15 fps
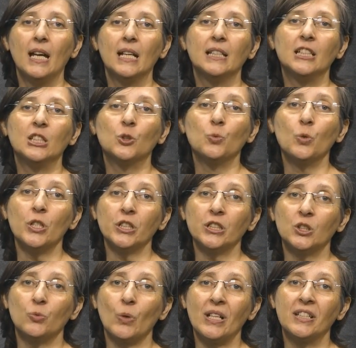This
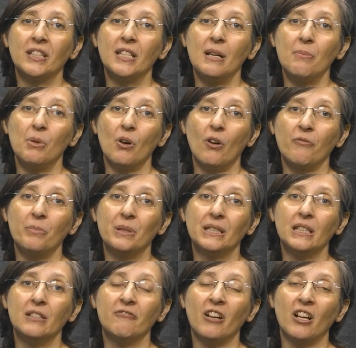works when the number of
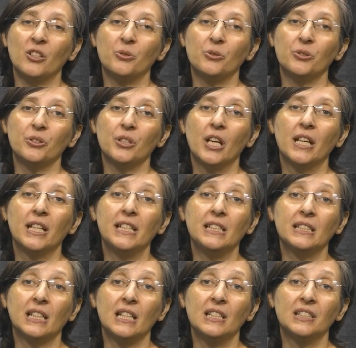missing values
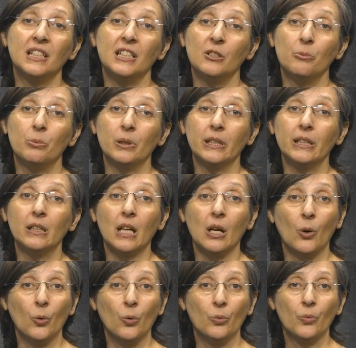is considerably
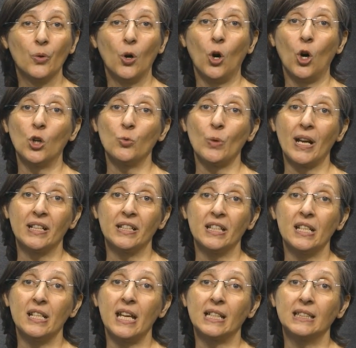low, or when the
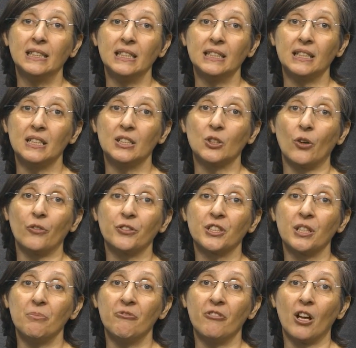inexistence of
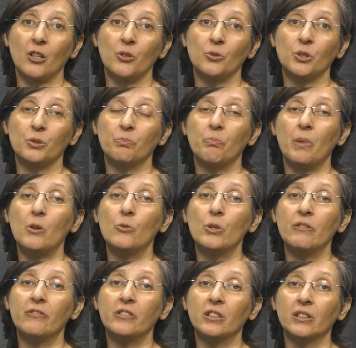some values may
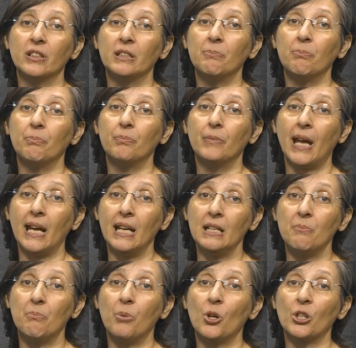reveal any
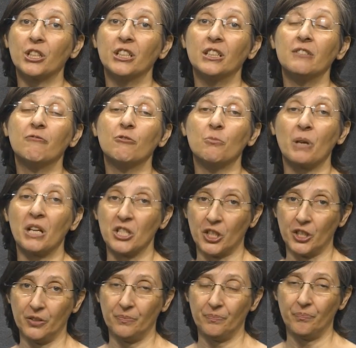important information.
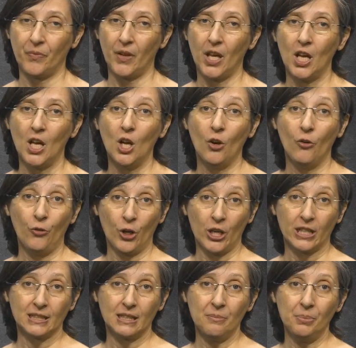For
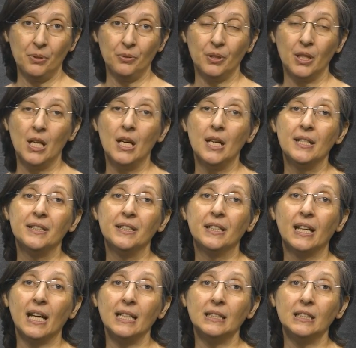example, the
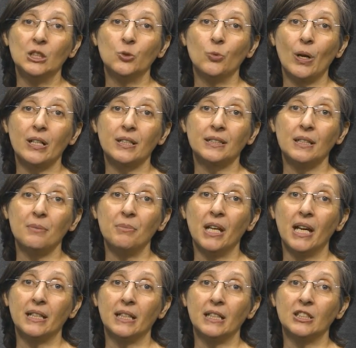cases where some
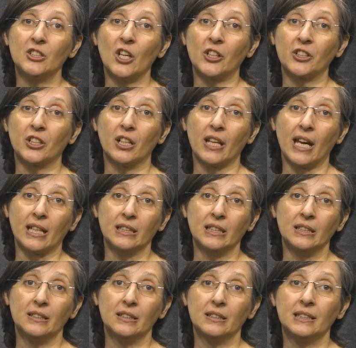data is not
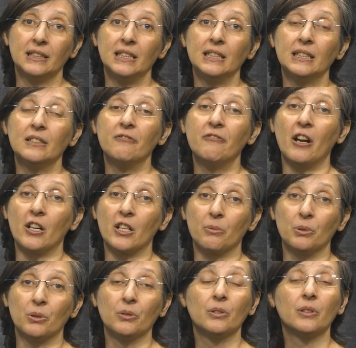collected since the
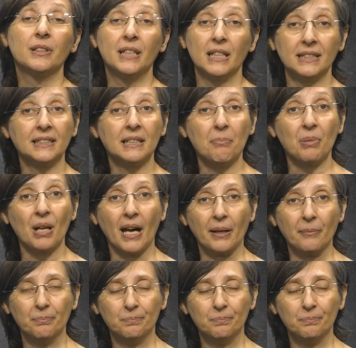variable doesn't apply.